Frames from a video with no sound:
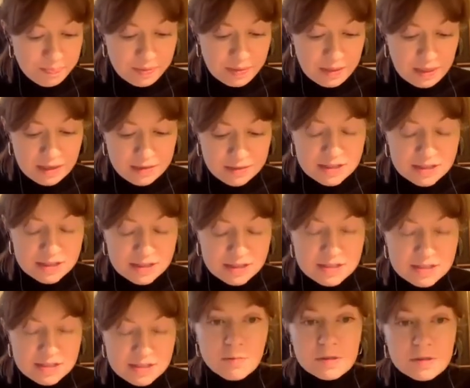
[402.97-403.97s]
This is
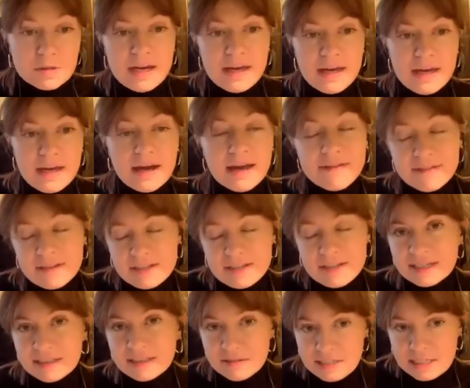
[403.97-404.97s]
what I have
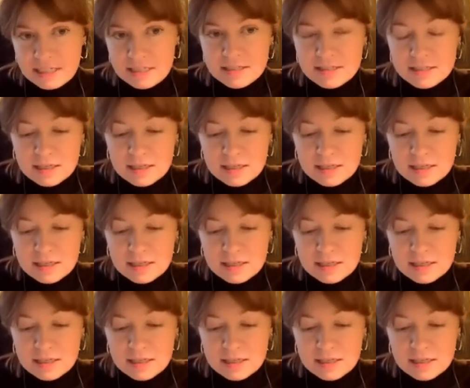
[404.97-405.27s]
consulted,